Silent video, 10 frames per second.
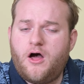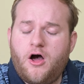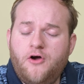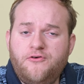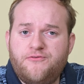
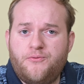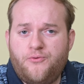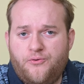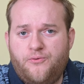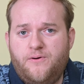
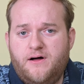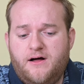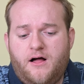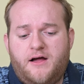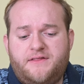Overall,
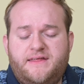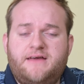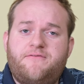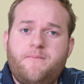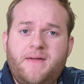I
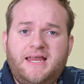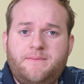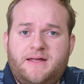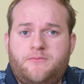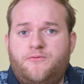think for many
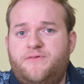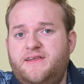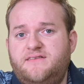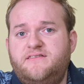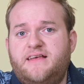people,
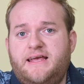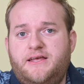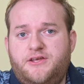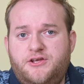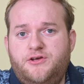this is a
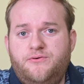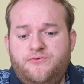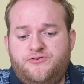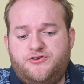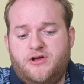
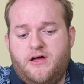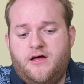huge